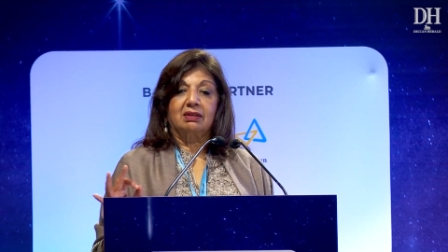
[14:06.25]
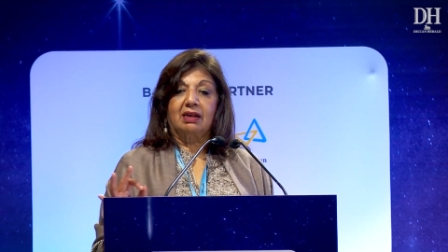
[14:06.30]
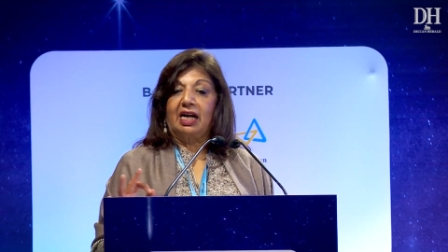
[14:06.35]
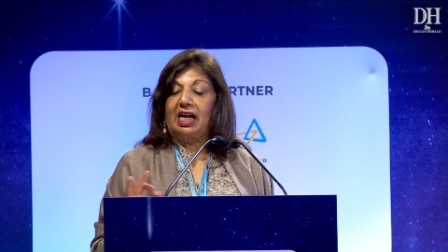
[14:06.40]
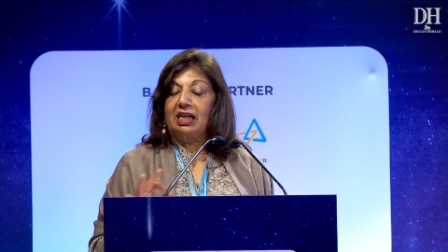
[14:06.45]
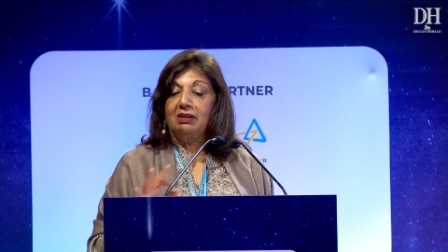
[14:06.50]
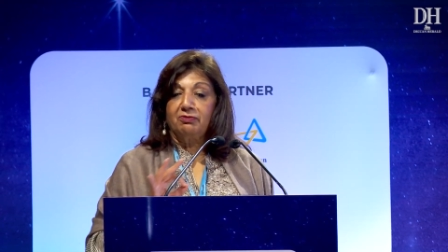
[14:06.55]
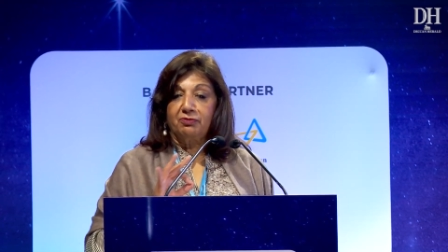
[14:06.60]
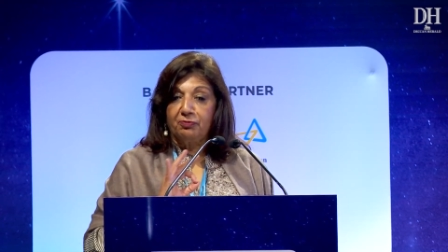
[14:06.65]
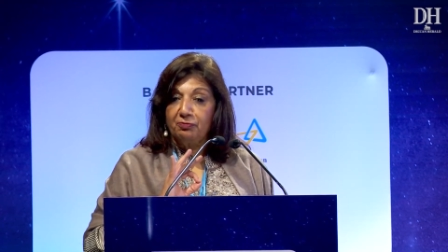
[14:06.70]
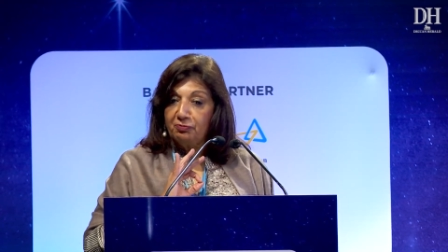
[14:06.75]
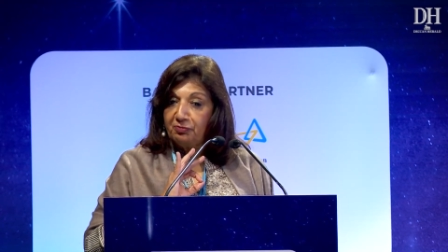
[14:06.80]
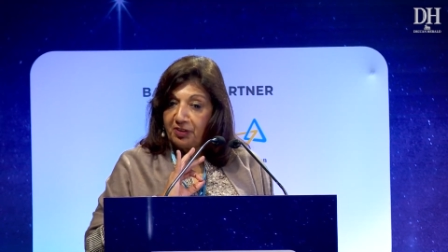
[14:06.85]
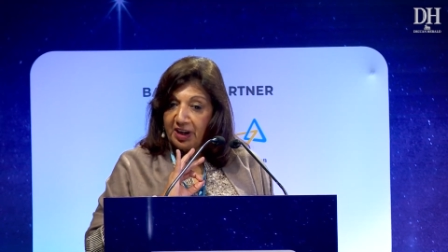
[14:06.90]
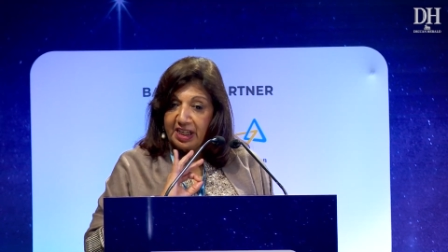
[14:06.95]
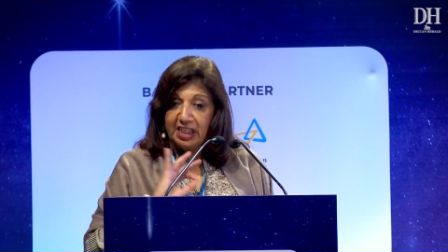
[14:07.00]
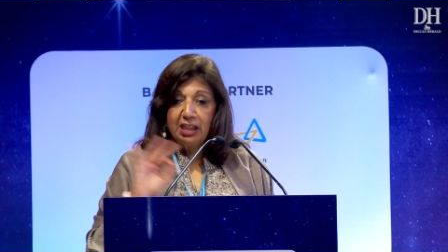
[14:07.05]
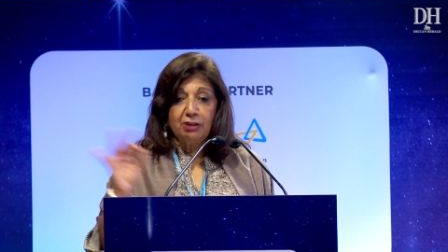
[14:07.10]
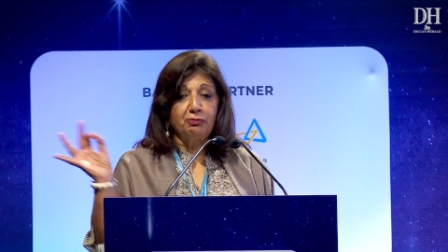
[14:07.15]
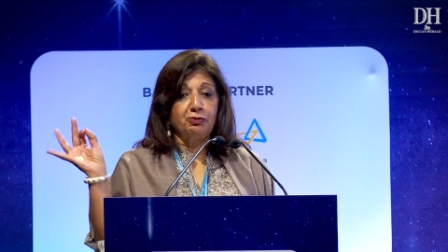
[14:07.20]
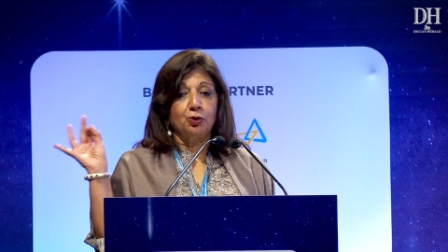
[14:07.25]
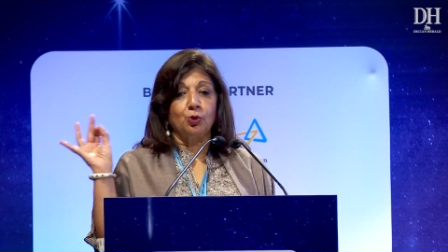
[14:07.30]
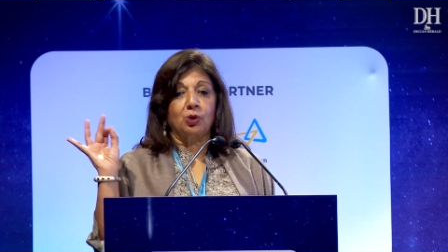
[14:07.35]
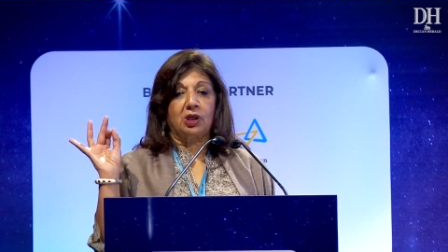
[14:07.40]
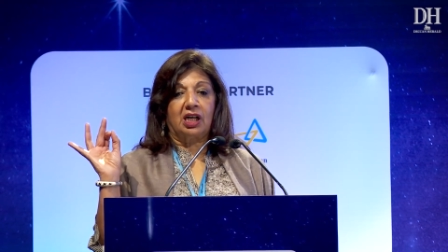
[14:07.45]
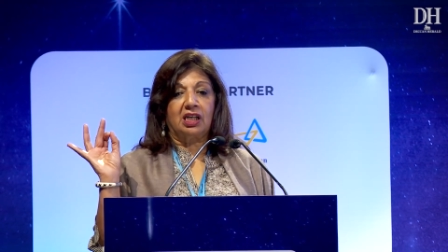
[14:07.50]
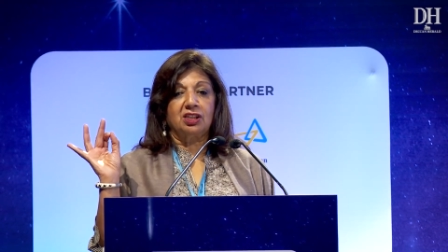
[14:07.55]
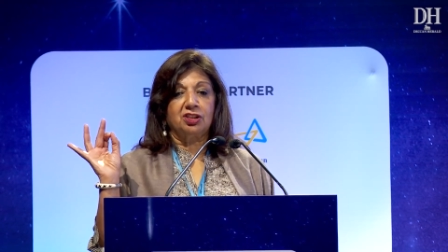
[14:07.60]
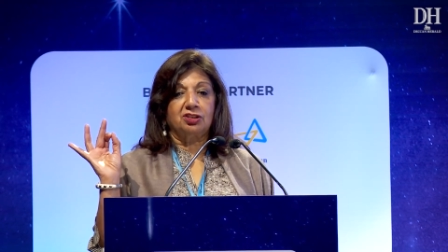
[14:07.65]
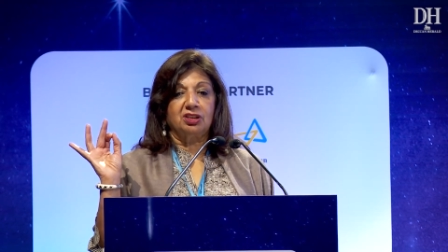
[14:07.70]
and very few
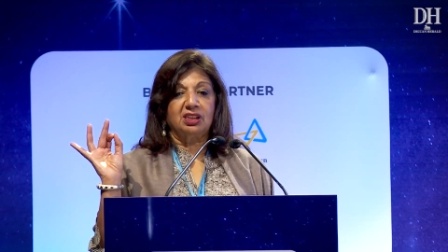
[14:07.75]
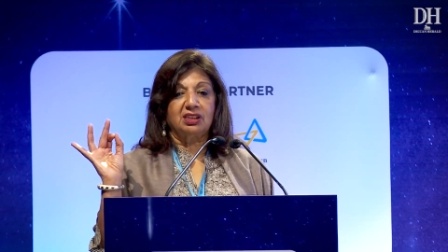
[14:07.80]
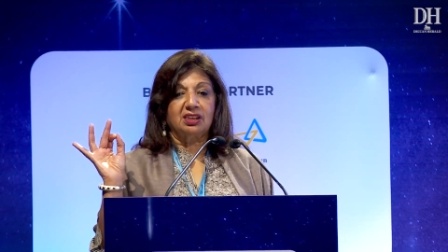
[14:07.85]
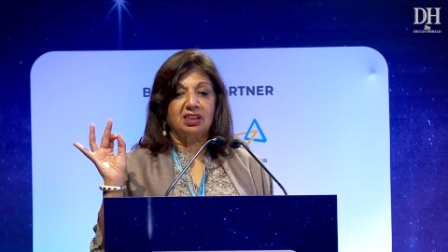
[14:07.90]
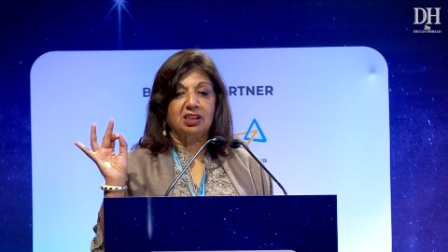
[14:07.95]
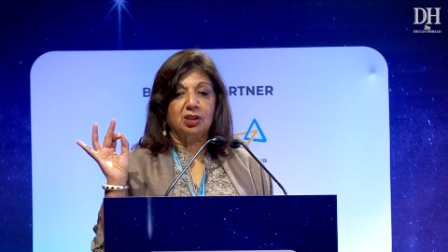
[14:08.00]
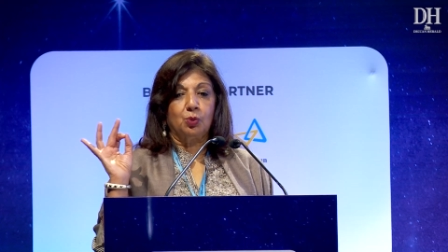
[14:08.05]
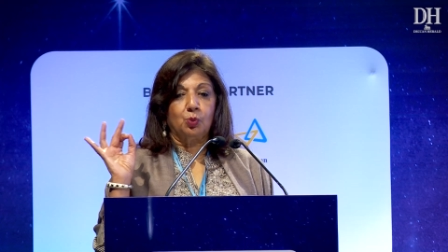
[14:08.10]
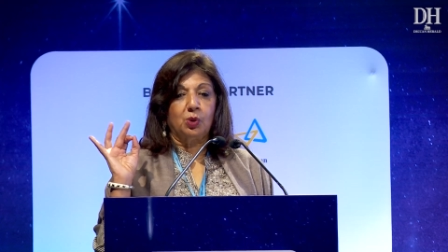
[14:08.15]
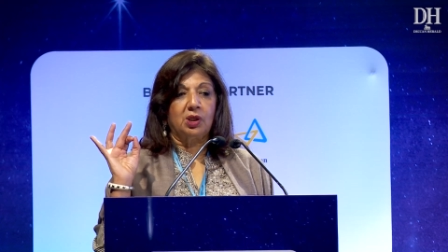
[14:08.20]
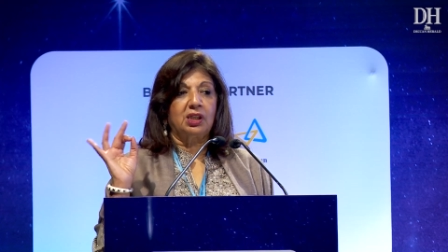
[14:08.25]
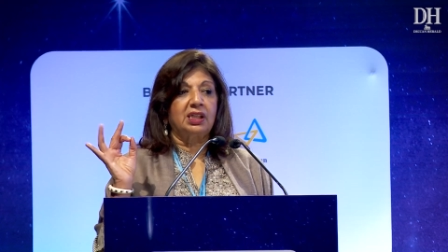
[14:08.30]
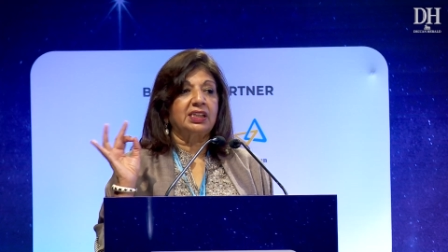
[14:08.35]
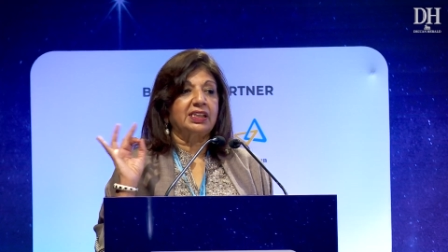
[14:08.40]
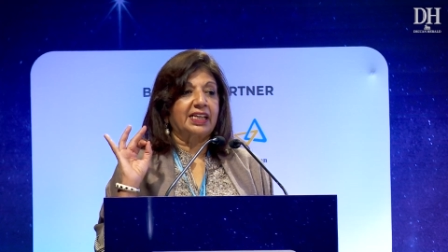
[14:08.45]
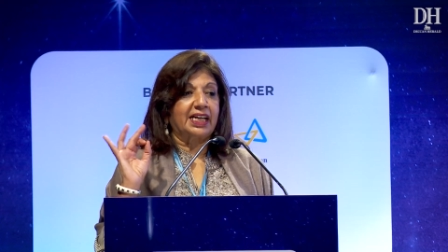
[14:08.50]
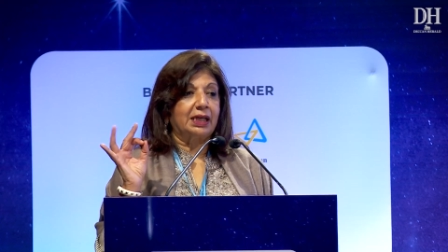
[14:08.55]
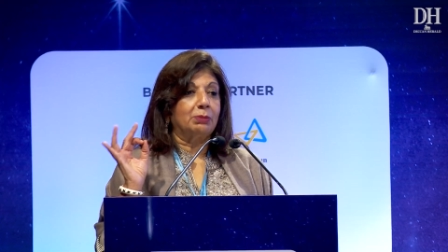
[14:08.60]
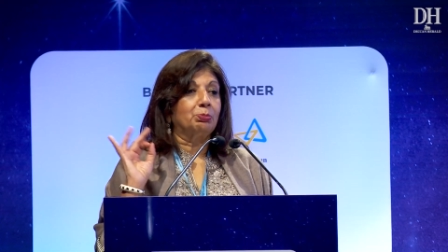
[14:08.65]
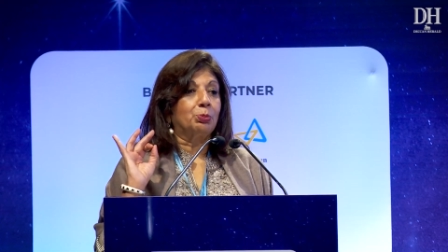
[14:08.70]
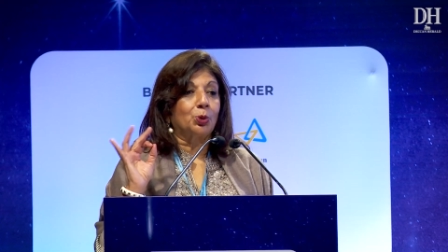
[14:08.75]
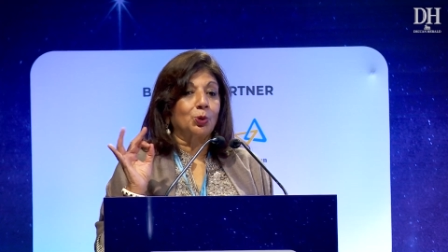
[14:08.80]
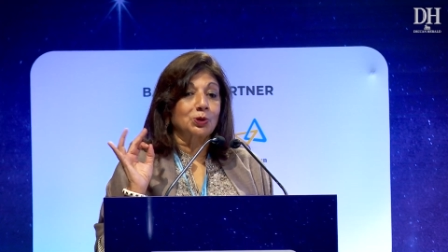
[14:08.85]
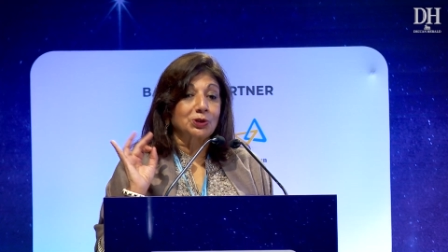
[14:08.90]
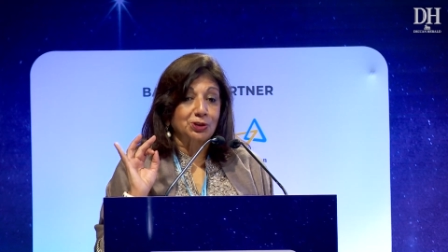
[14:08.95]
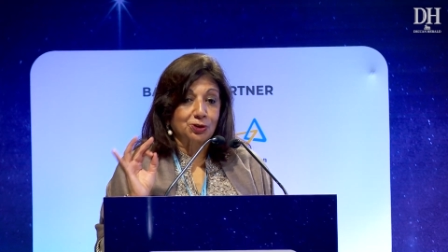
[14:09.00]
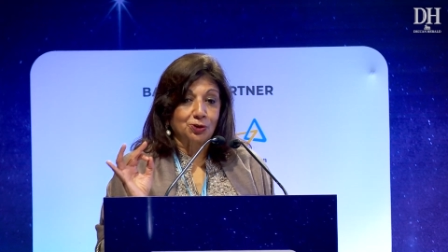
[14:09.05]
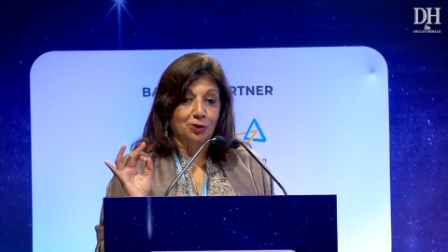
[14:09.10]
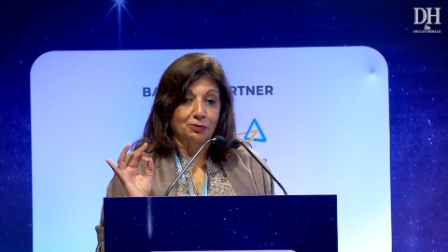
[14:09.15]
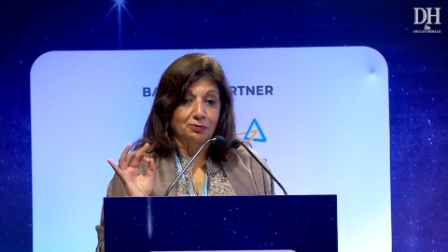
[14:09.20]
countries in the world can
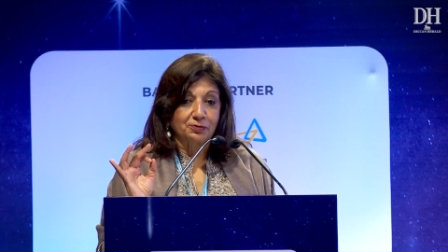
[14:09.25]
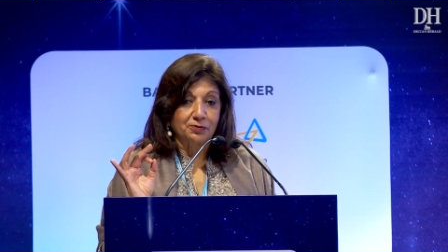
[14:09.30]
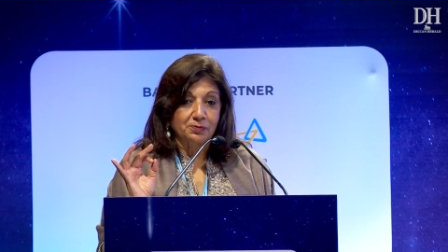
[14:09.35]
boast of.